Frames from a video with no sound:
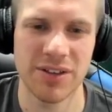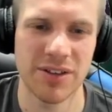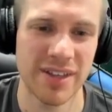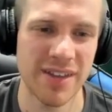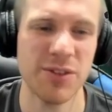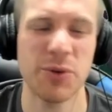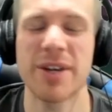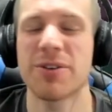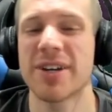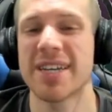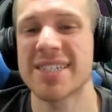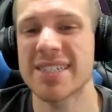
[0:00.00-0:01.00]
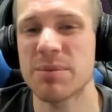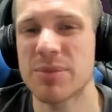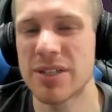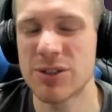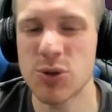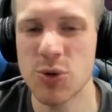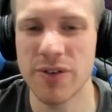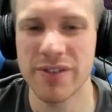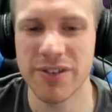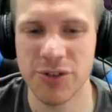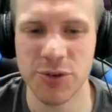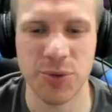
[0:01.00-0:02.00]
even though we only accepted 2 of
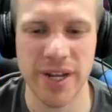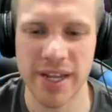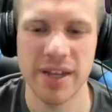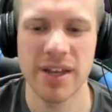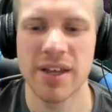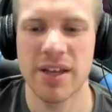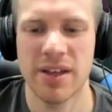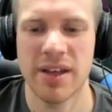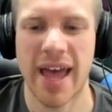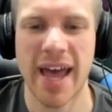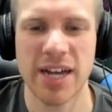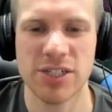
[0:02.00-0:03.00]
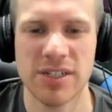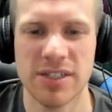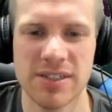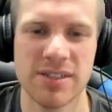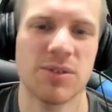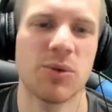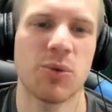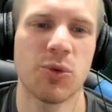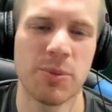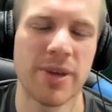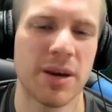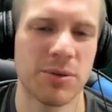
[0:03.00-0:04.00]
the 3 actions,
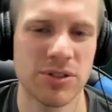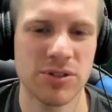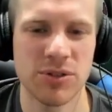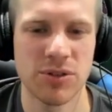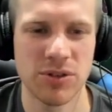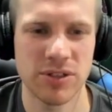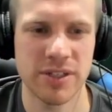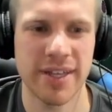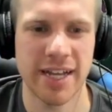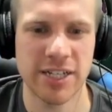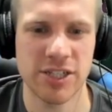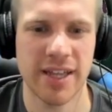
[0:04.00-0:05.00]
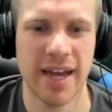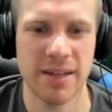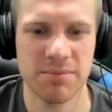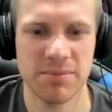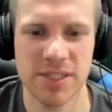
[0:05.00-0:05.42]
we'll be able to catch that.